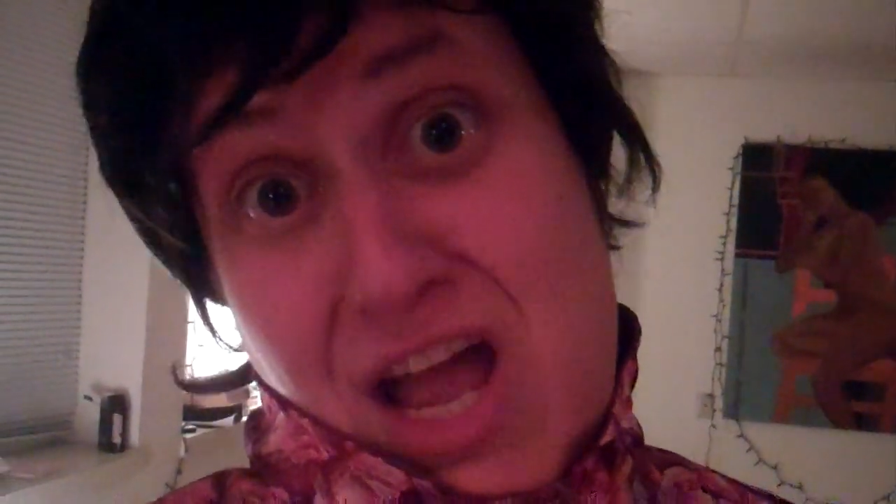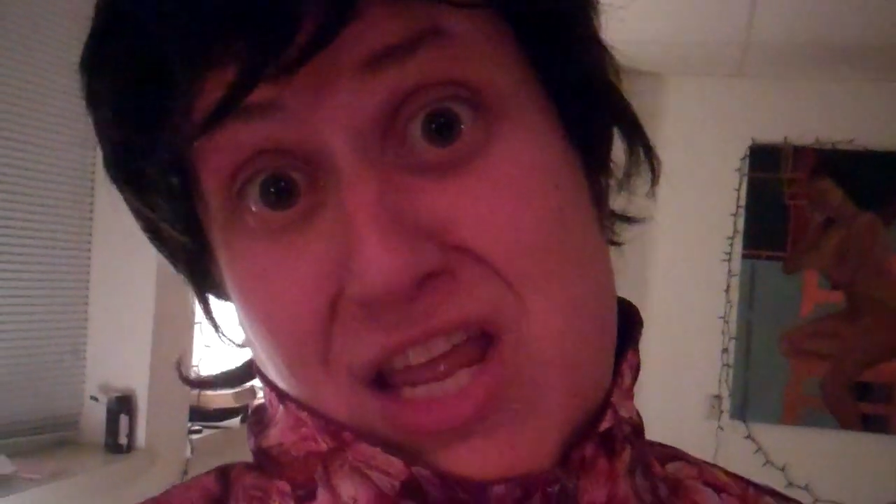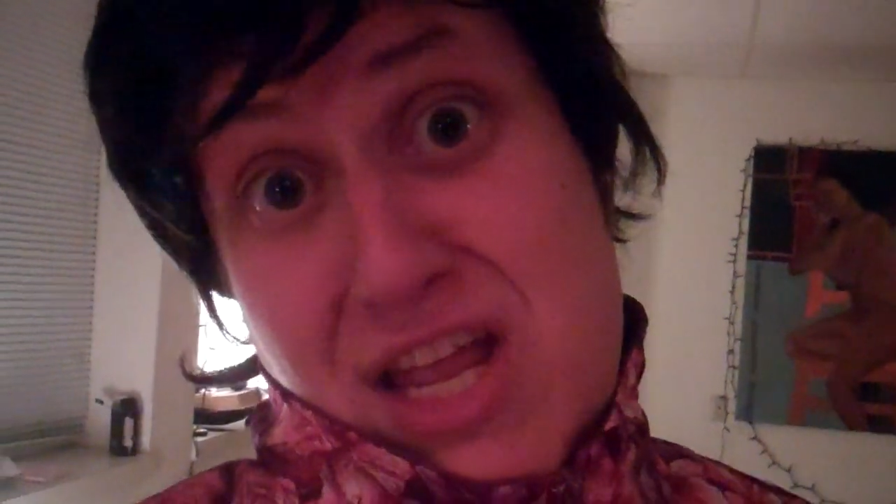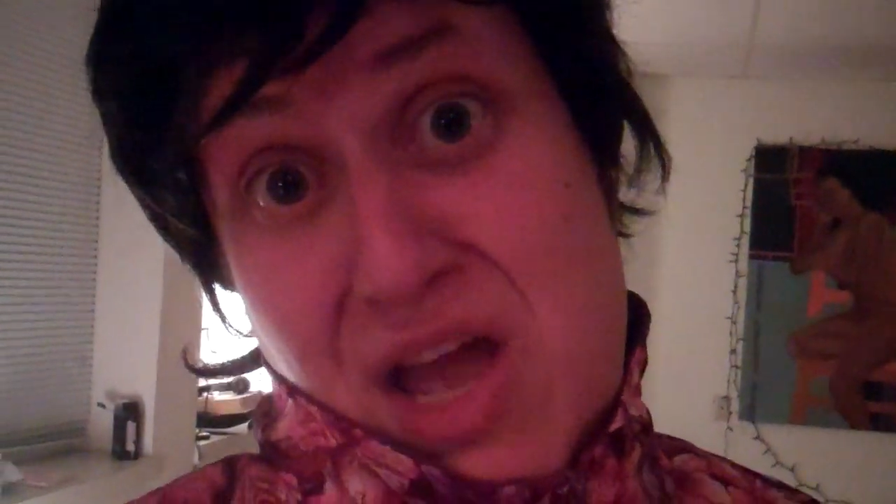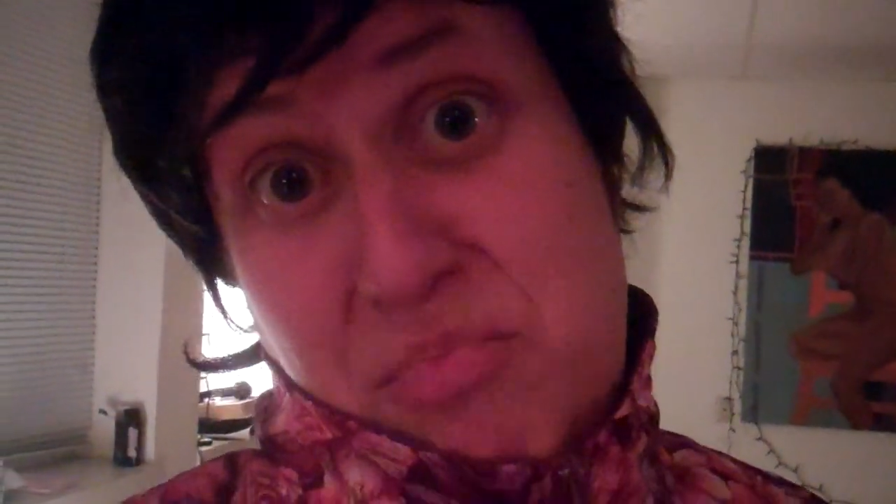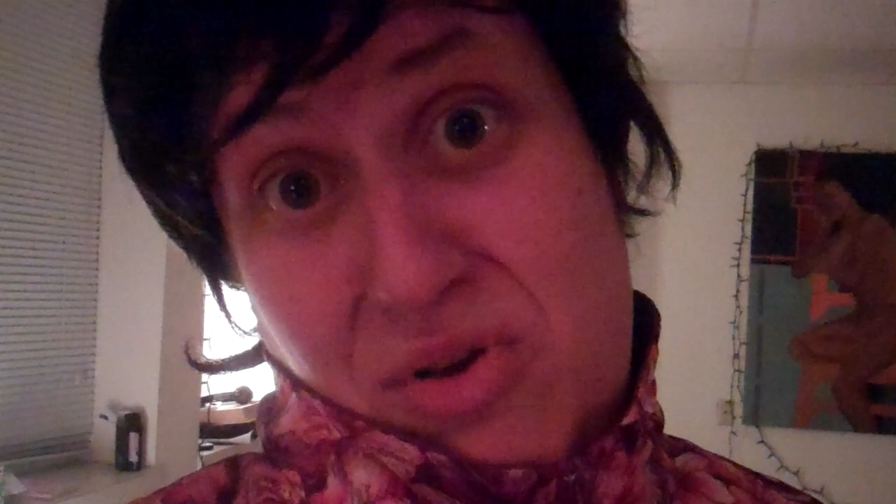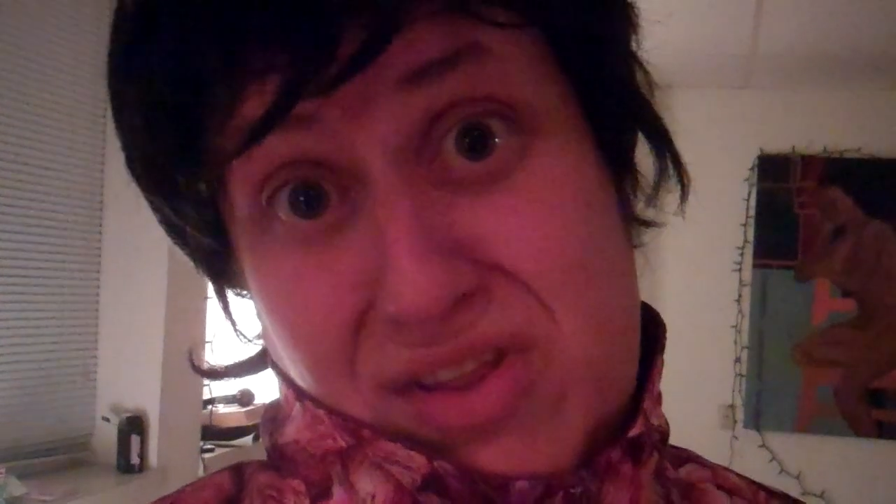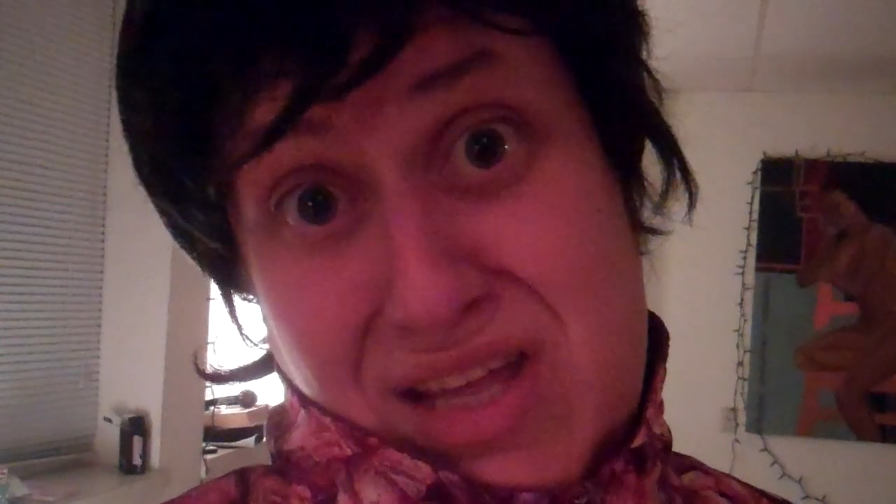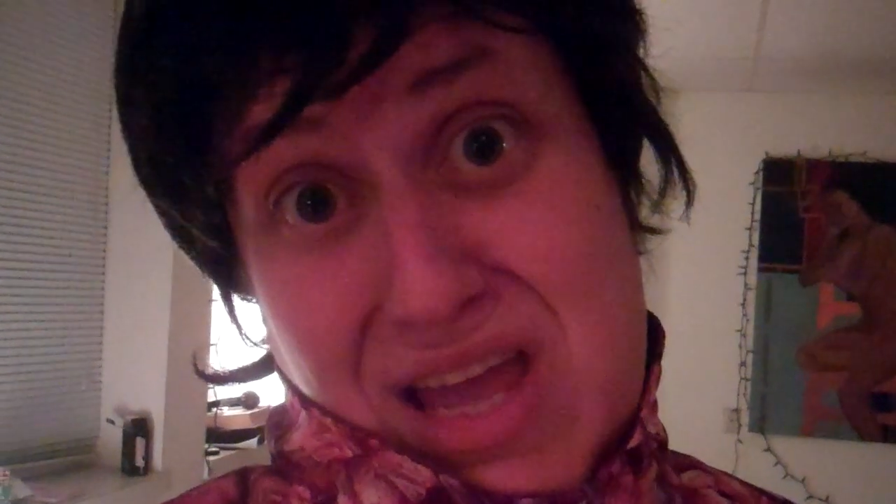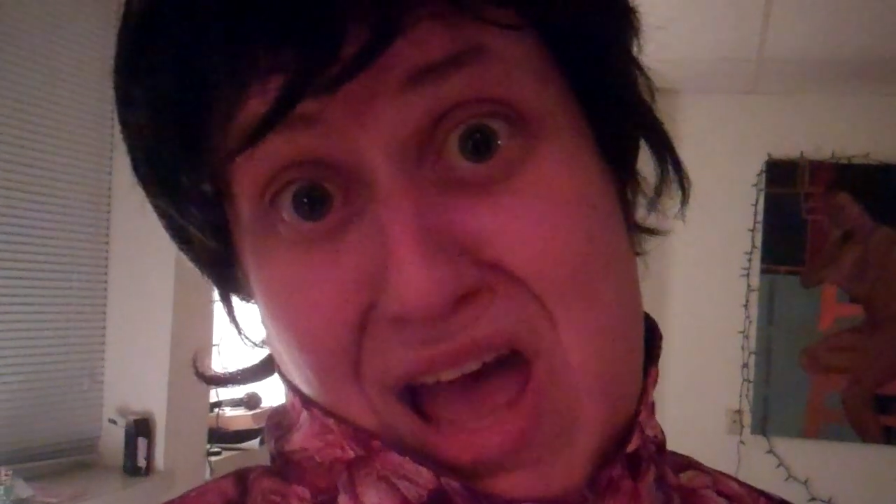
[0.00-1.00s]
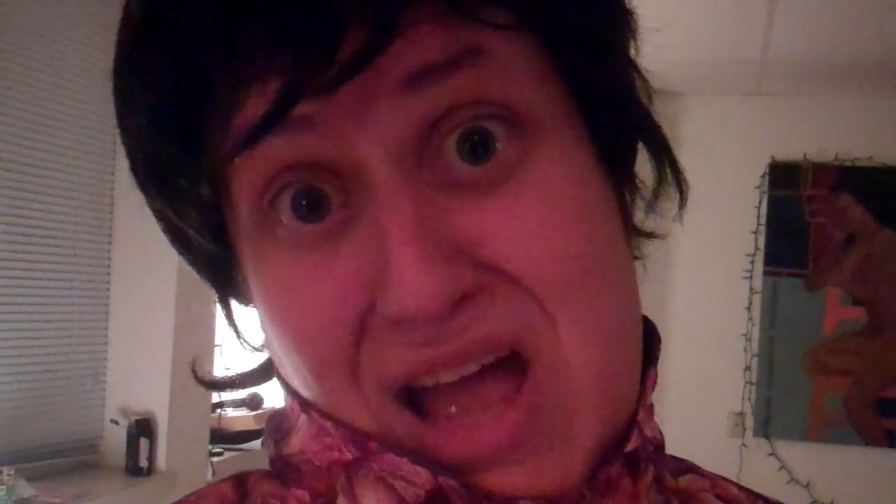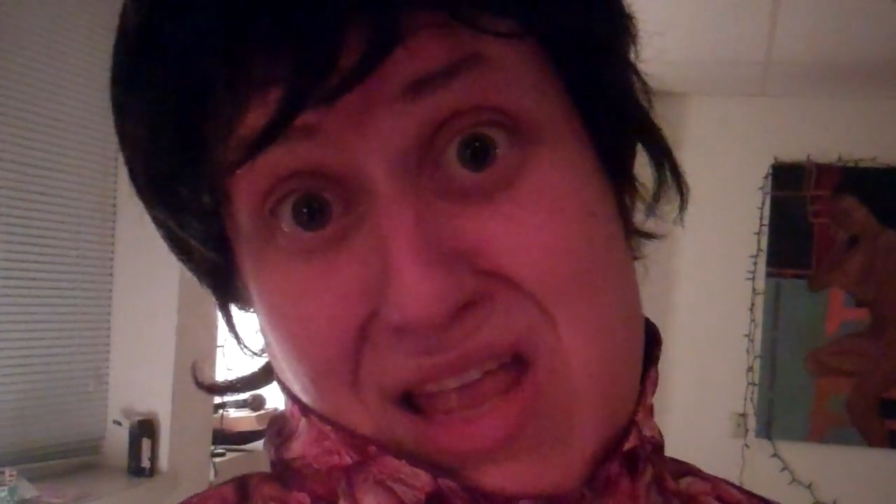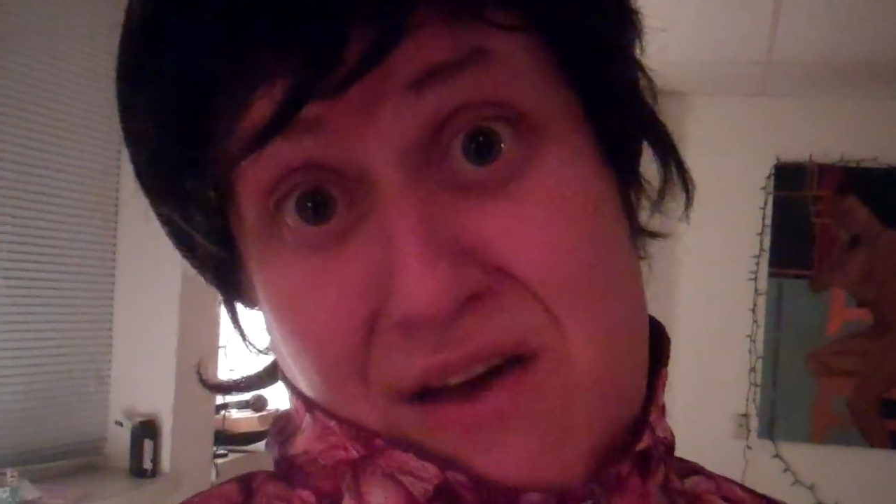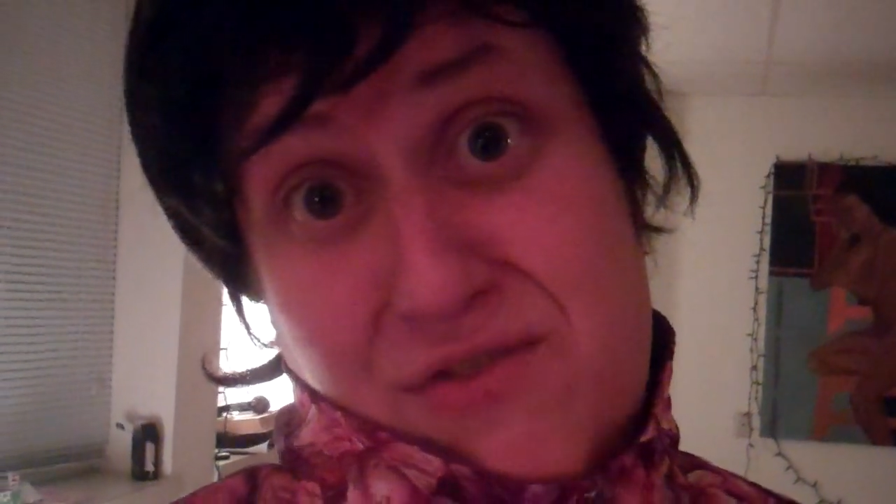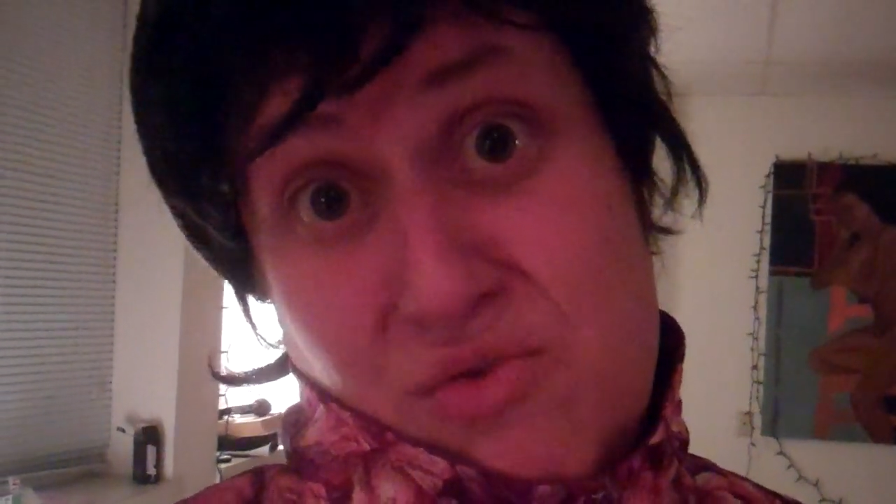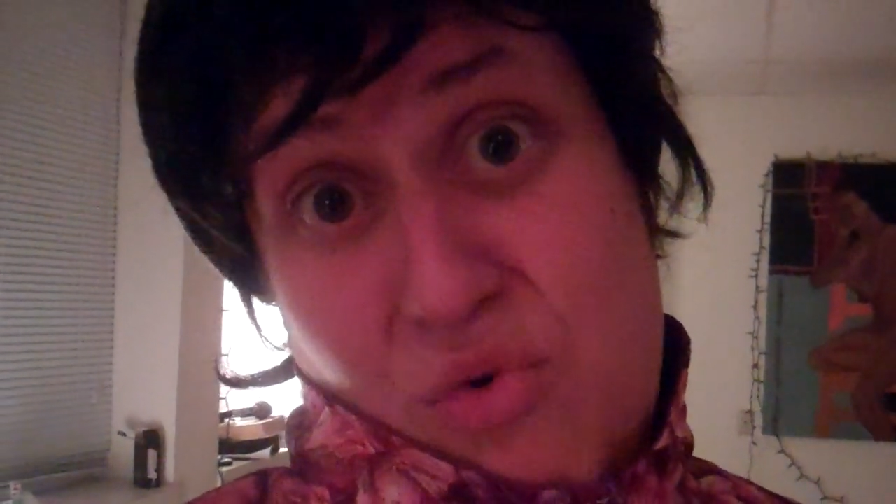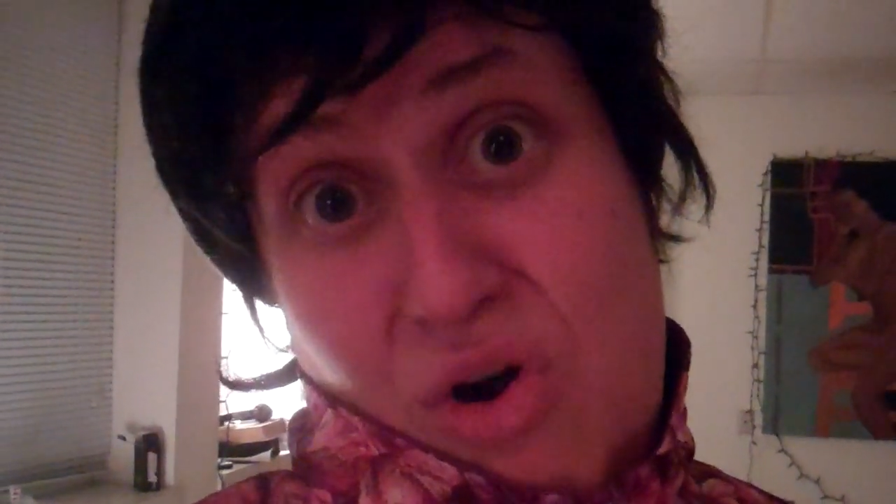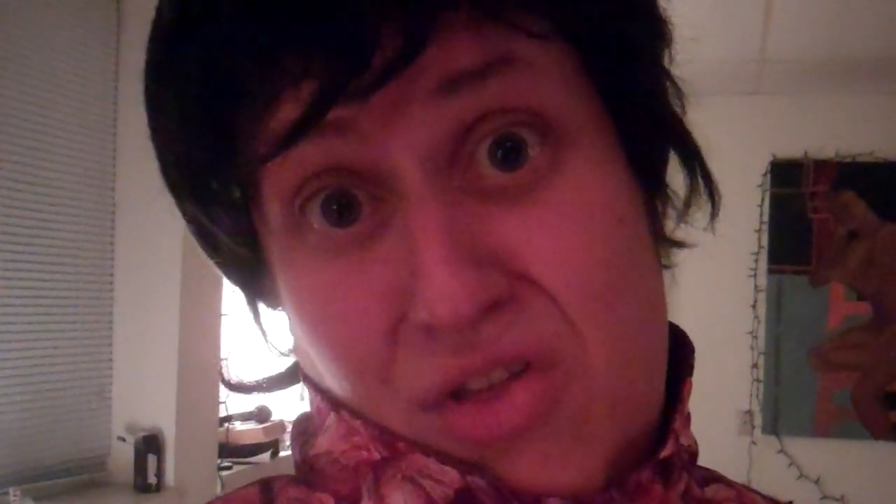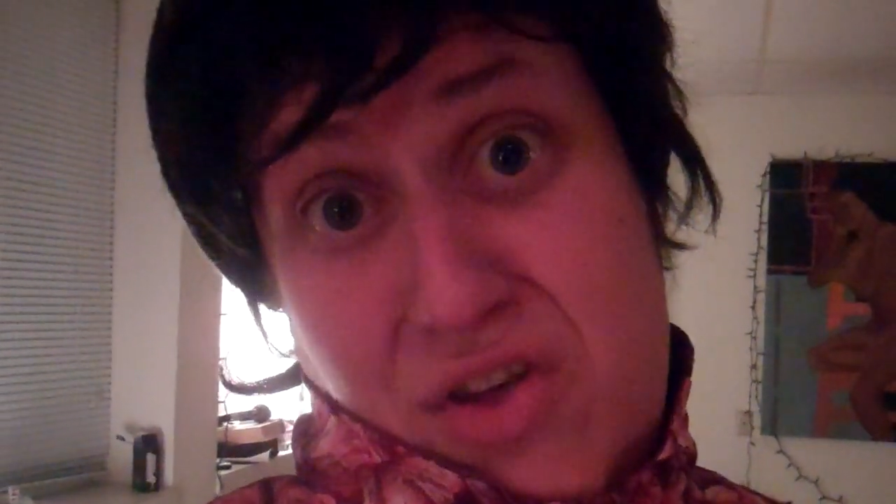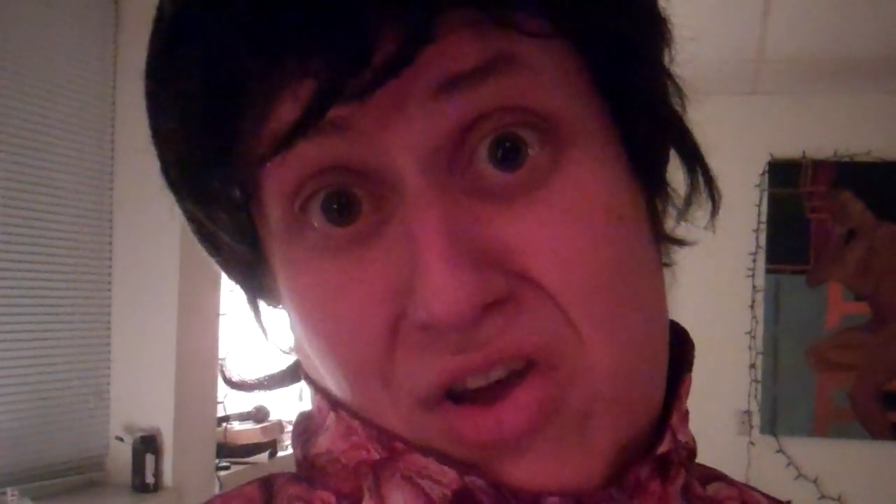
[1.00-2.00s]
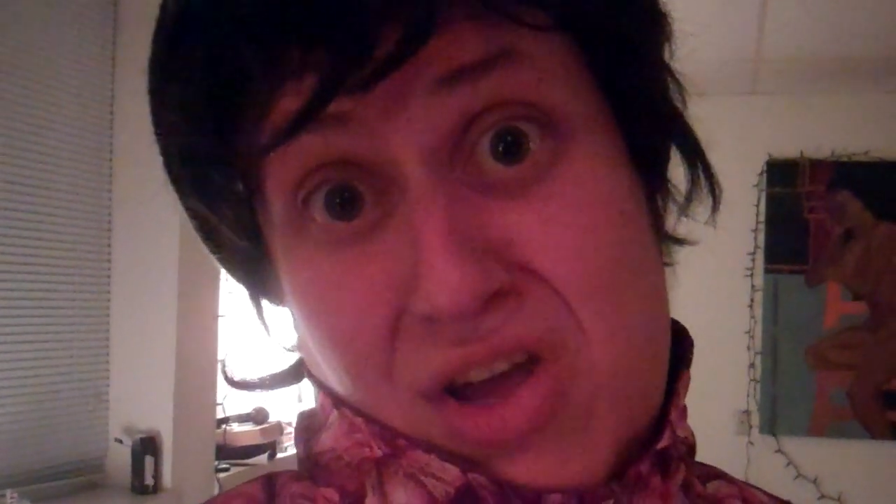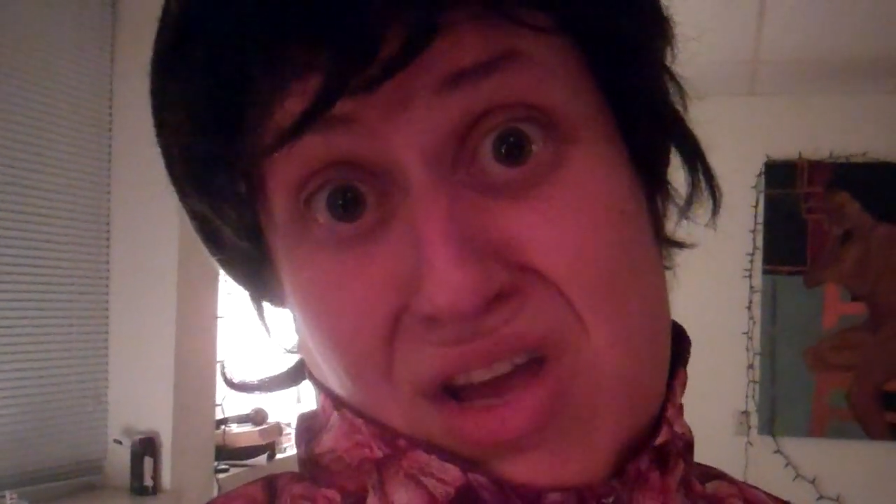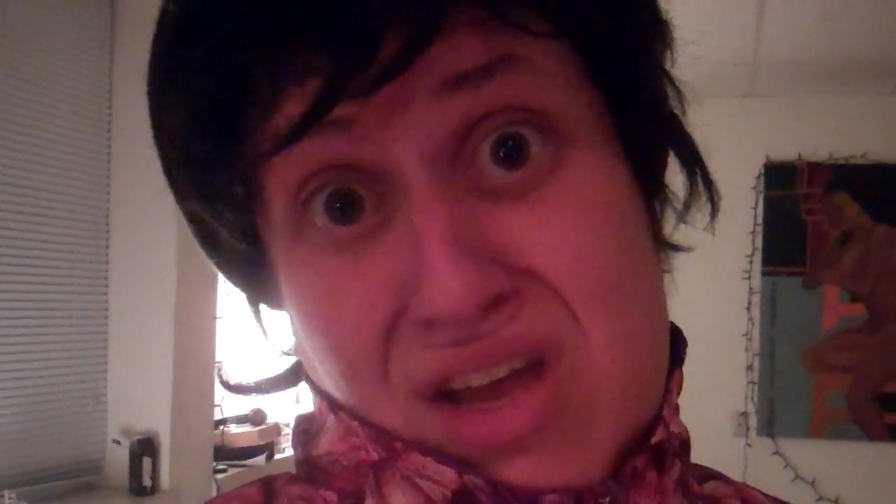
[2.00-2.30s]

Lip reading: in your nipples again after all the